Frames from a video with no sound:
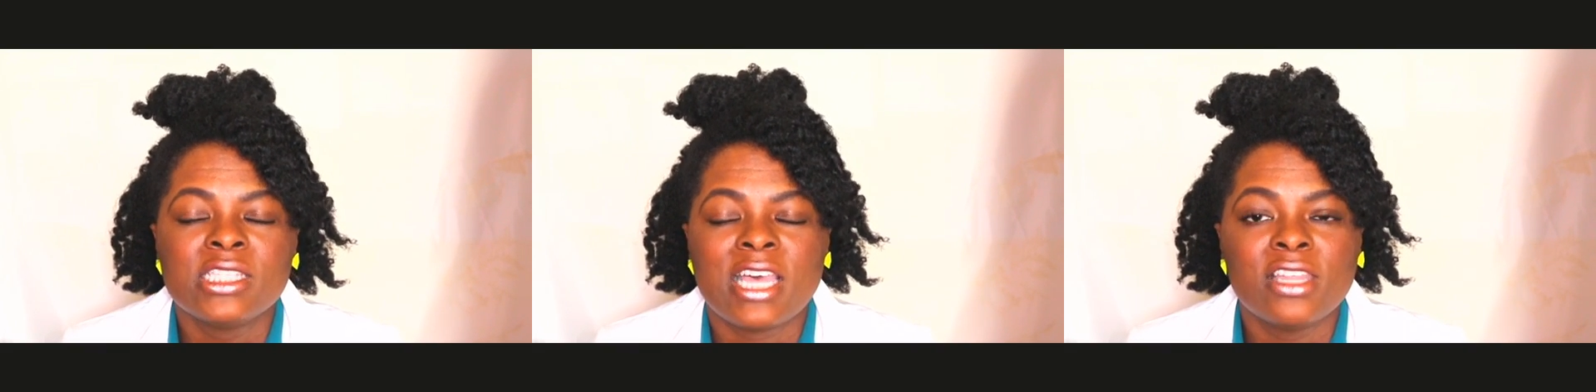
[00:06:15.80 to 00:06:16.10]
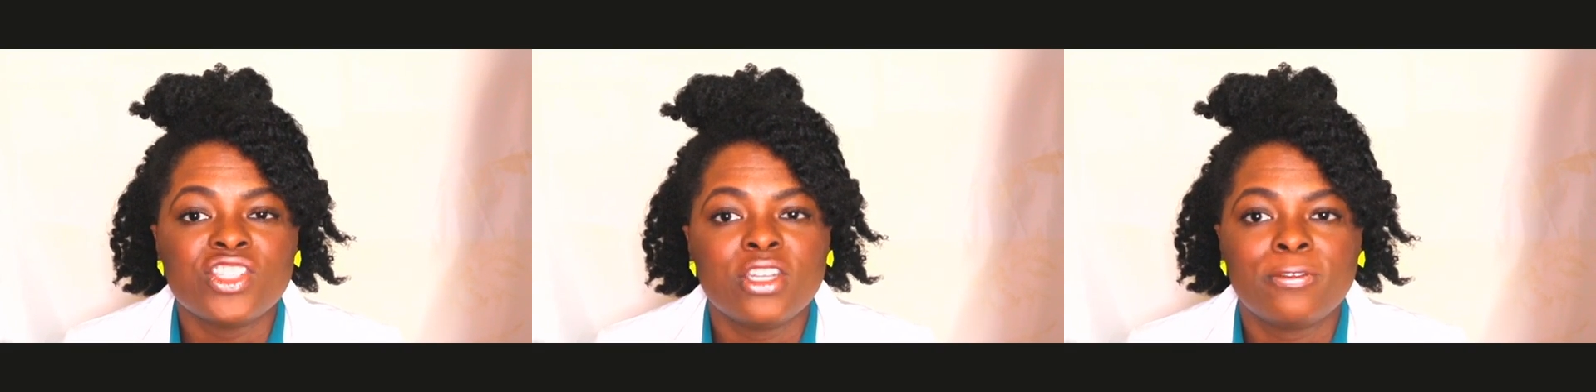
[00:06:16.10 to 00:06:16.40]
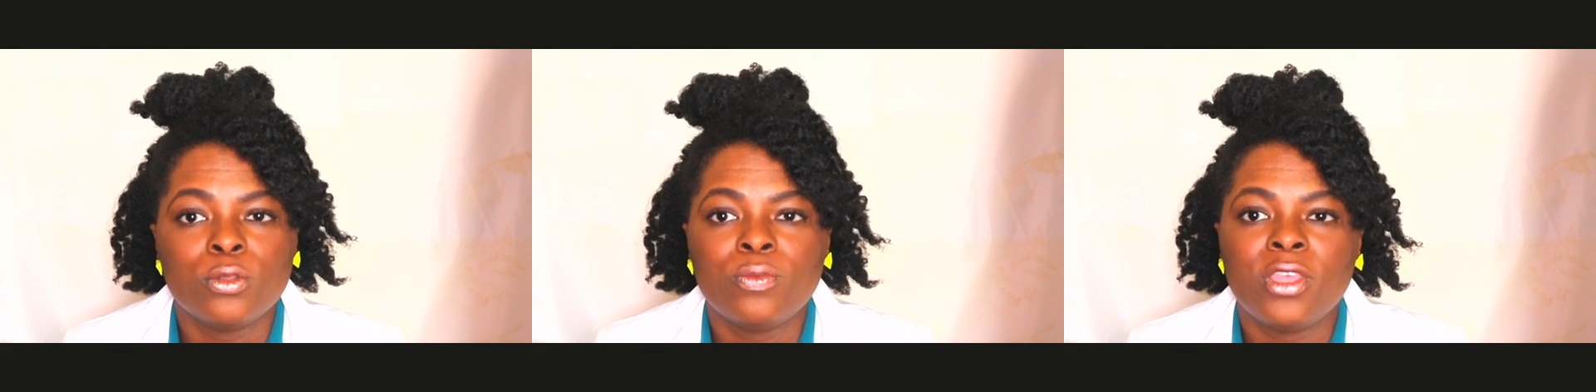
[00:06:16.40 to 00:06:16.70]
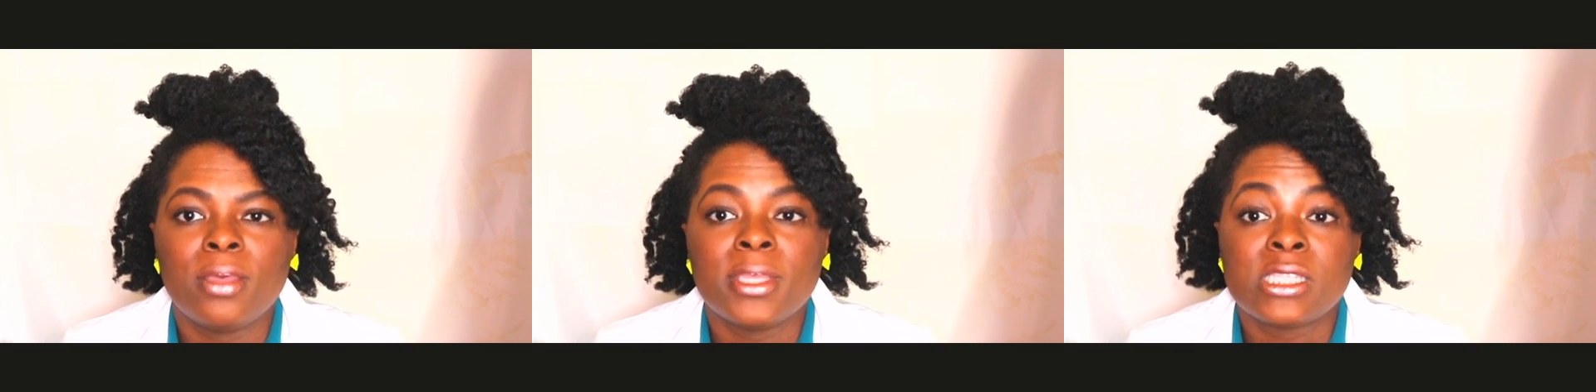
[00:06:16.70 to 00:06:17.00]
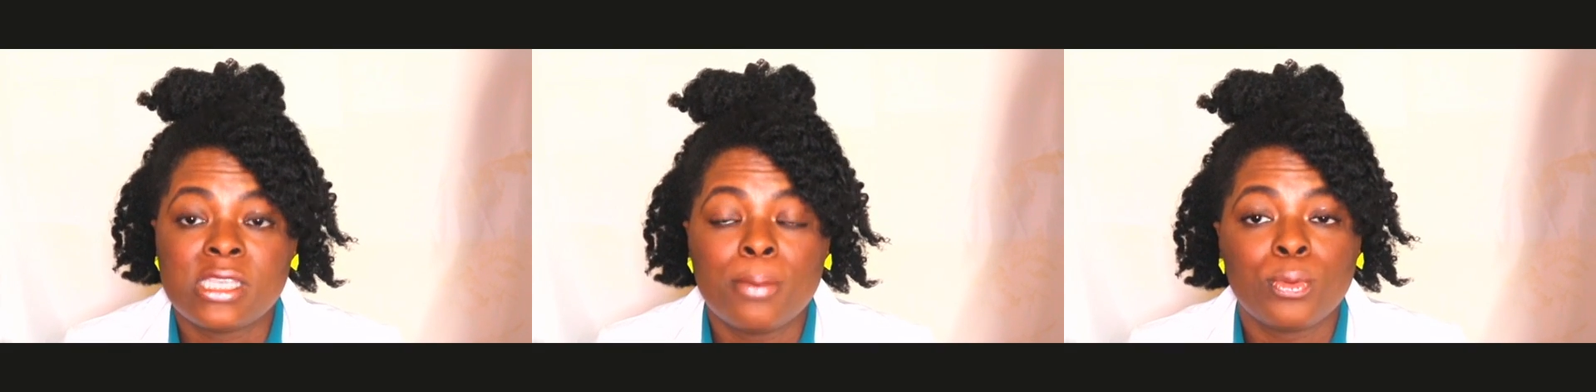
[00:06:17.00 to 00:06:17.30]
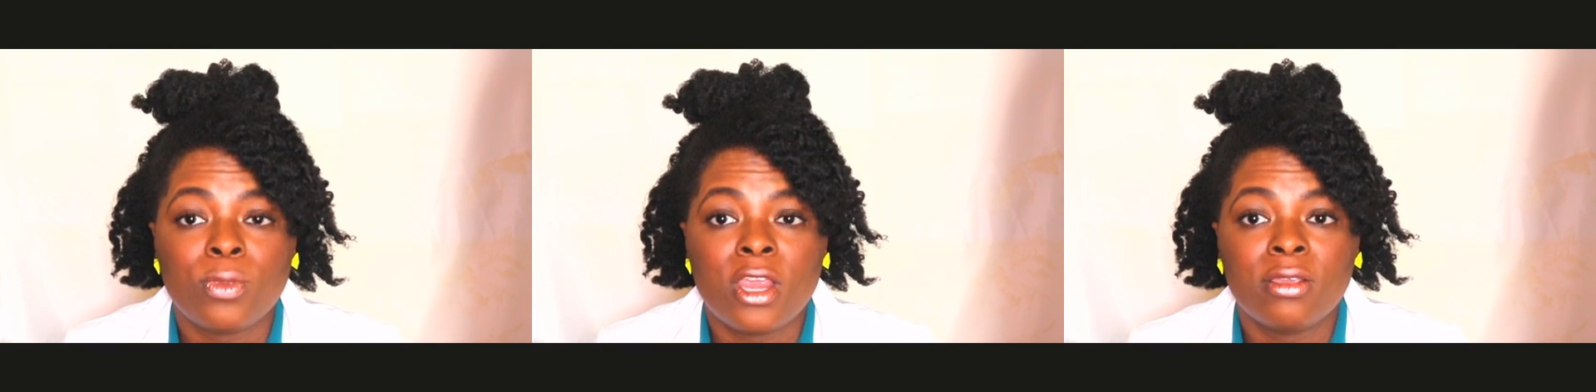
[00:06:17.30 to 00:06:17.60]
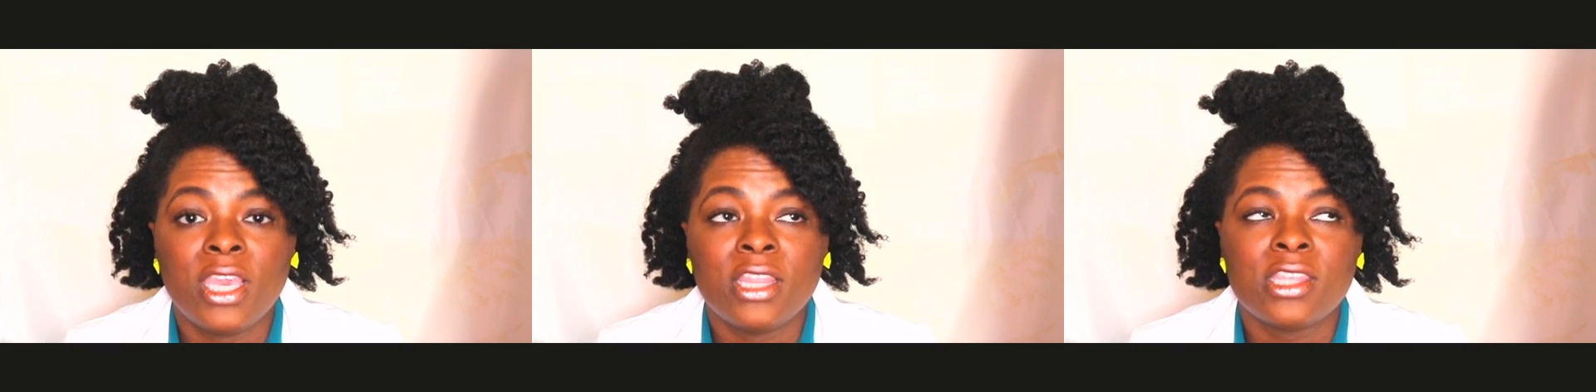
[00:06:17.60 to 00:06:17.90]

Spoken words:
telogen effluvium is temporary.